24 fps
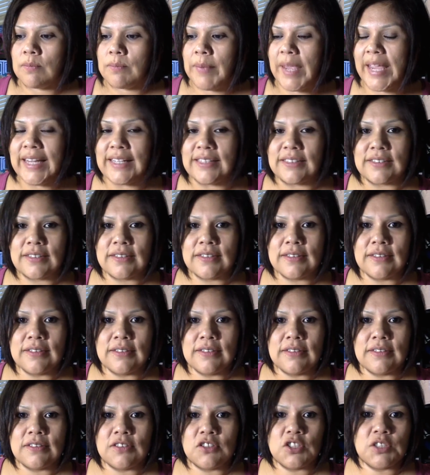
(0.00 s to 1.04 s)
paint,
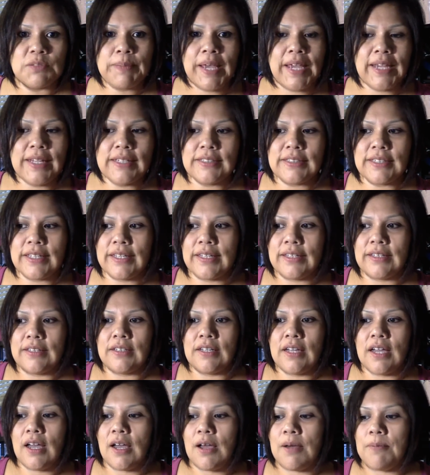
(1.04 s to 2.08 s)
just paint and
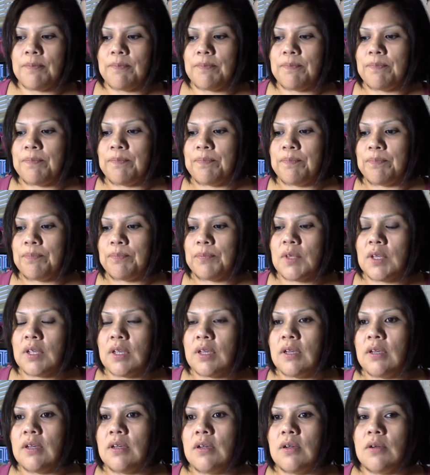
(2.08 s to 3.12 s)

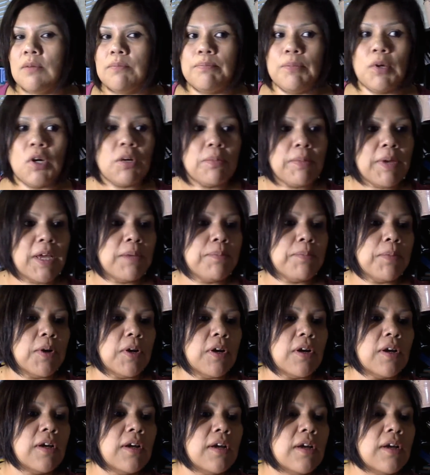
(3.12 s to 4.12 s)
book paper.